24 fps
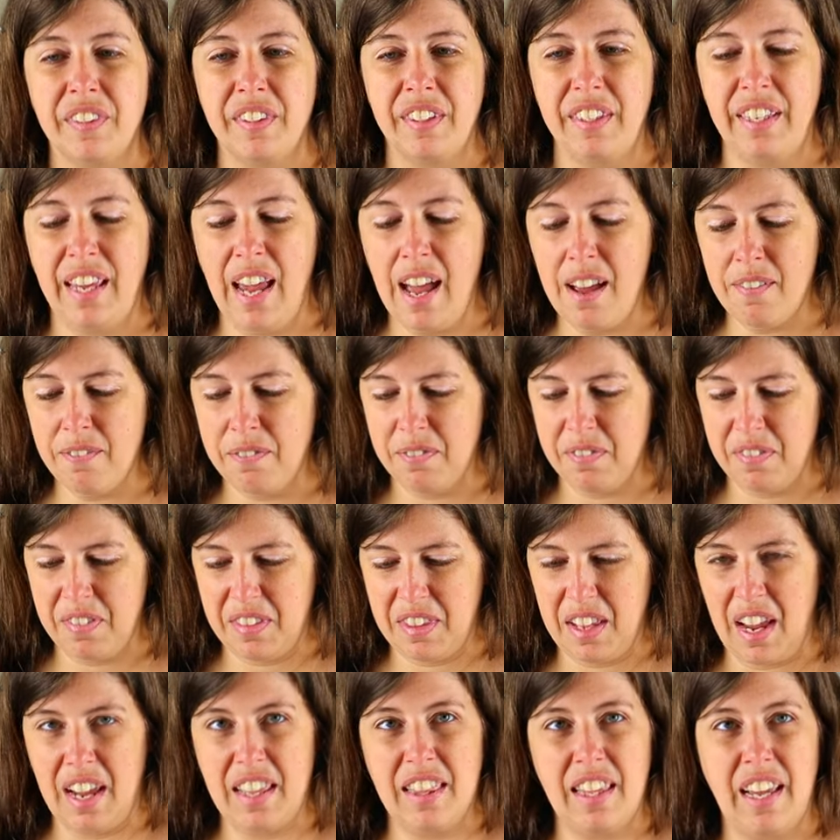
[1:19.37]
yeah,
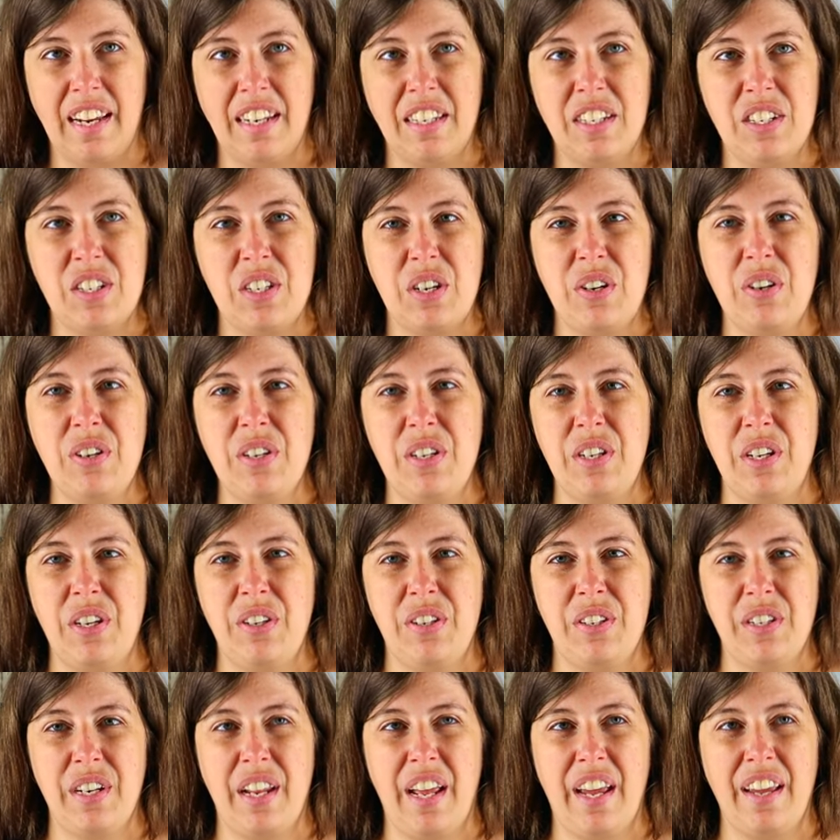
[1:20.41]
I'd like to show it to you
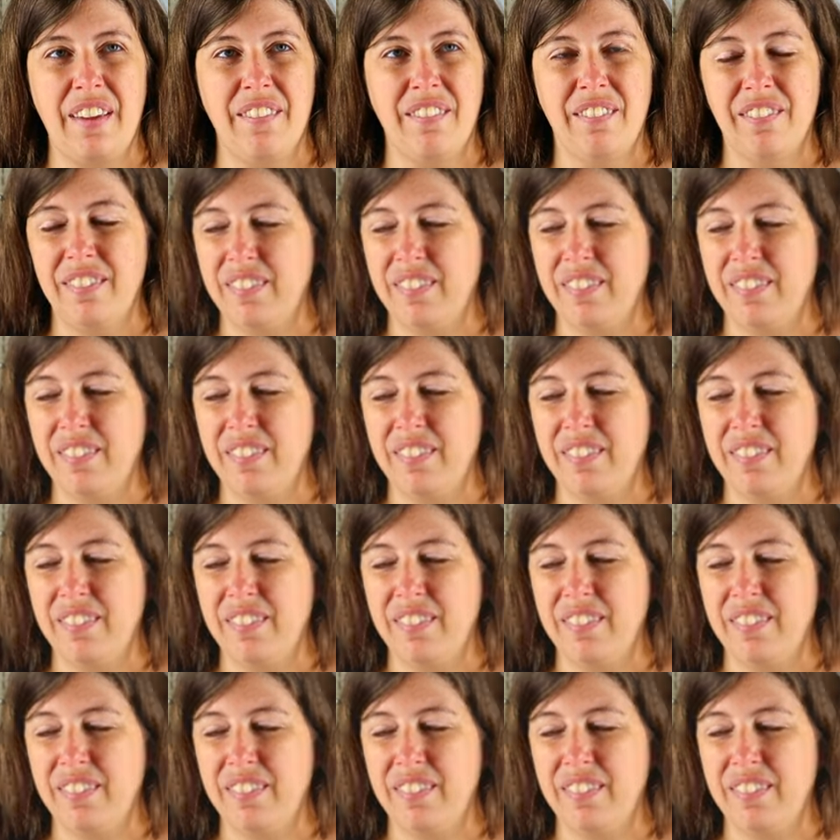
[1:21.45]
today.